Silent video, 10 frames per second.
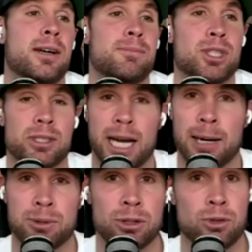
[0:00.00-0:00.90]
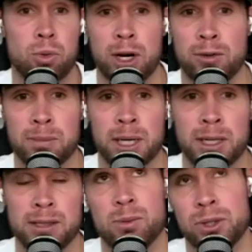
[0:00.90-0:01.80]
just captured 12
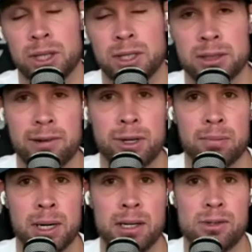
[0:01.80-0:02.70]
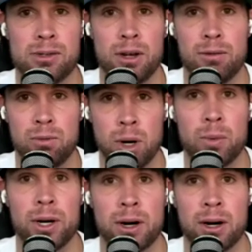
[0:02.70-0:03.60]
months, really 11 months of what
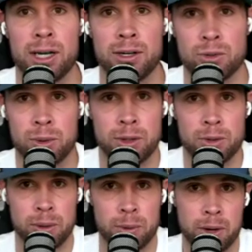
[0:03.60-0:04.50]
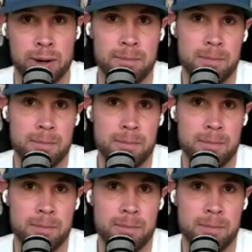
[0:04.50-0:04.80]
went on in 2021.